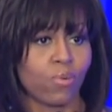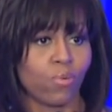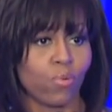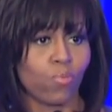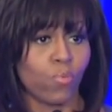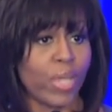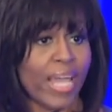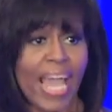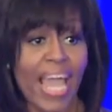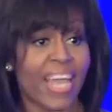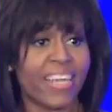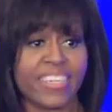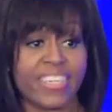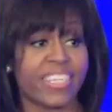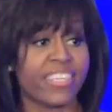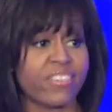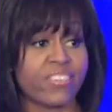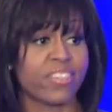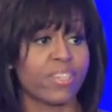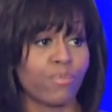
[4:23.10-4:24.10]
We had
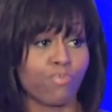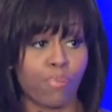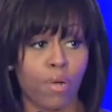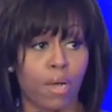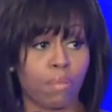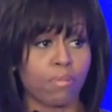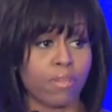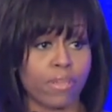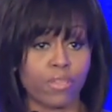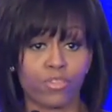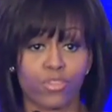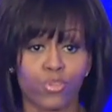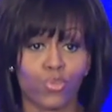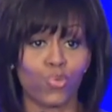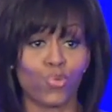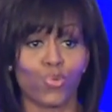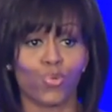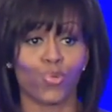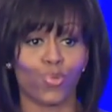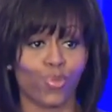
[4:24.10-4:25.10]
decent public
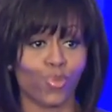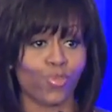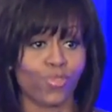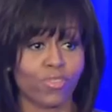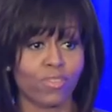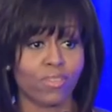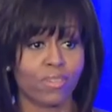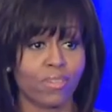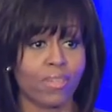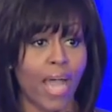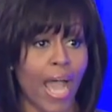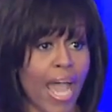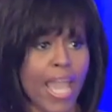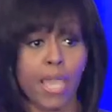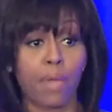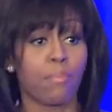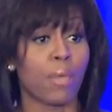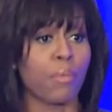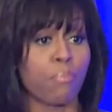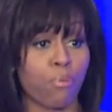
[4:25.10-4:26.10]
schools. I
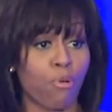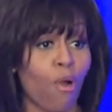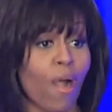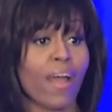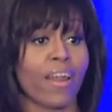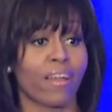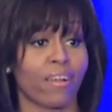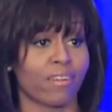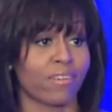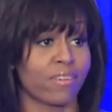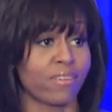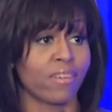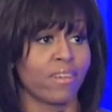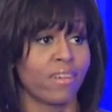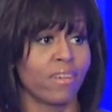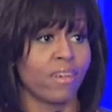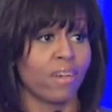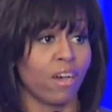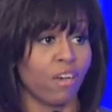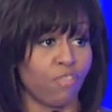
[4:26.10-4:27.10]
am a product
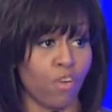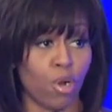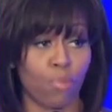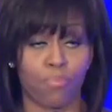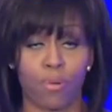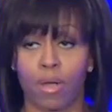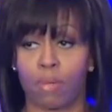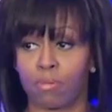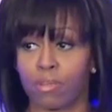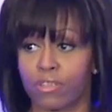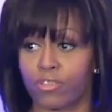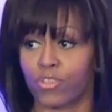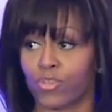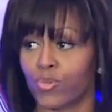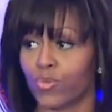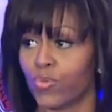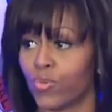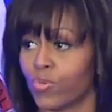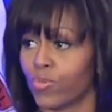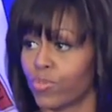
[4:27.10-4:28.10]
of our public
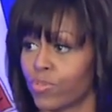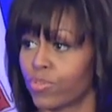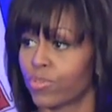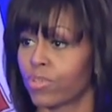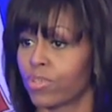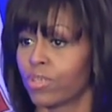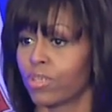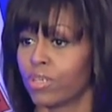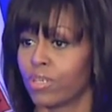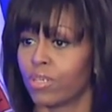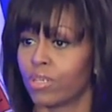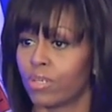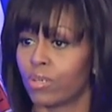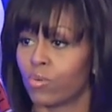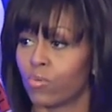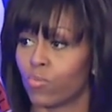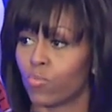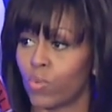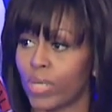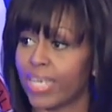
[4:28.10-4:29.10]
schools.
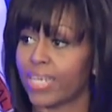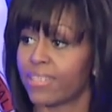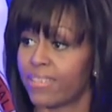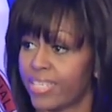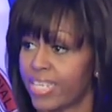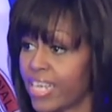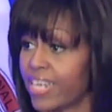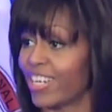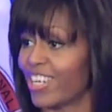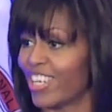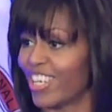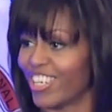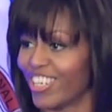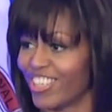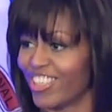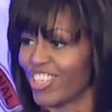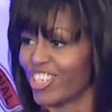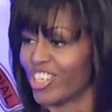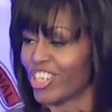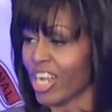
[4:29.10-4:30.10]
We
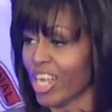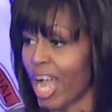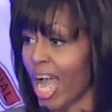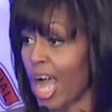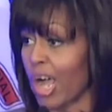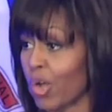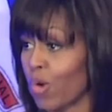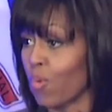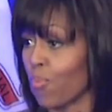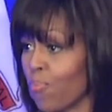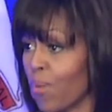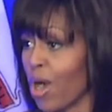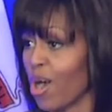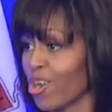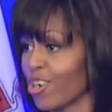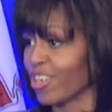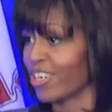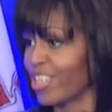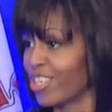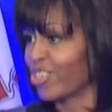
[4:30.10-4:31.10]
attended the Chicago
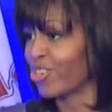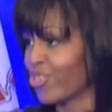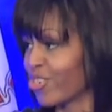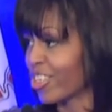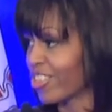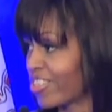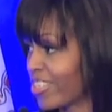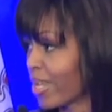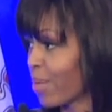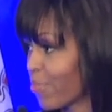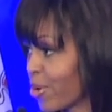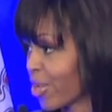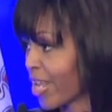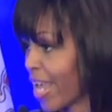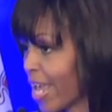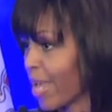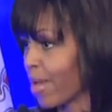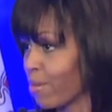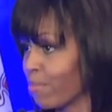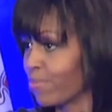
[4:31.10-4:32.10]
Park District summer
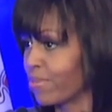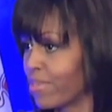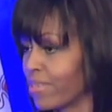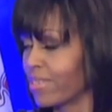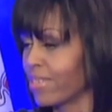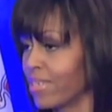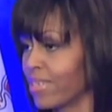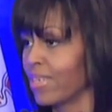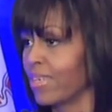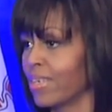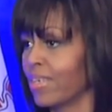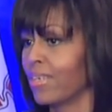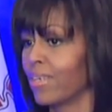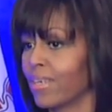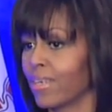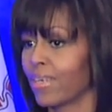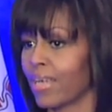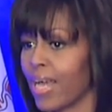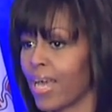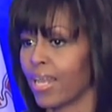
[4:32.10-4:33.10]
camps.
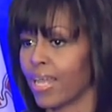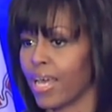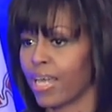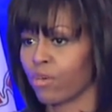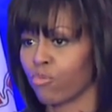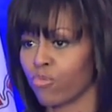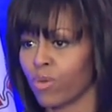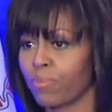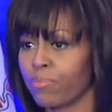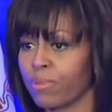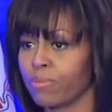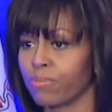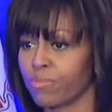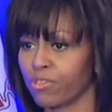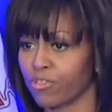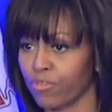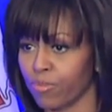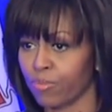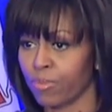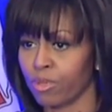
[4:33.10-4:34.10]
Got a lot of ribbons
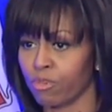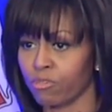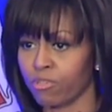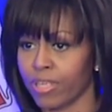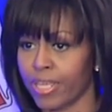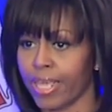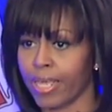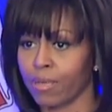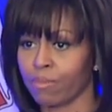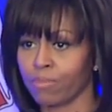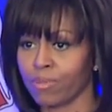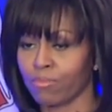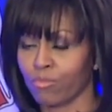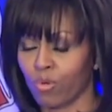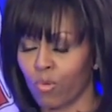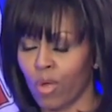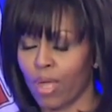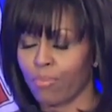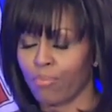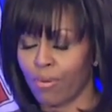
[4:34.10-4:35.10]
from those camps,
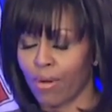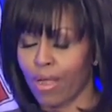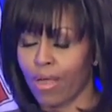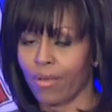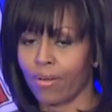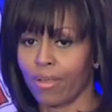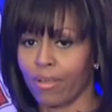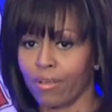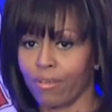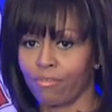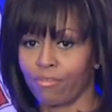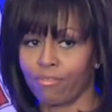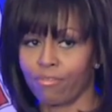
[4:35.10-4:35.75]
I'm quite proud of.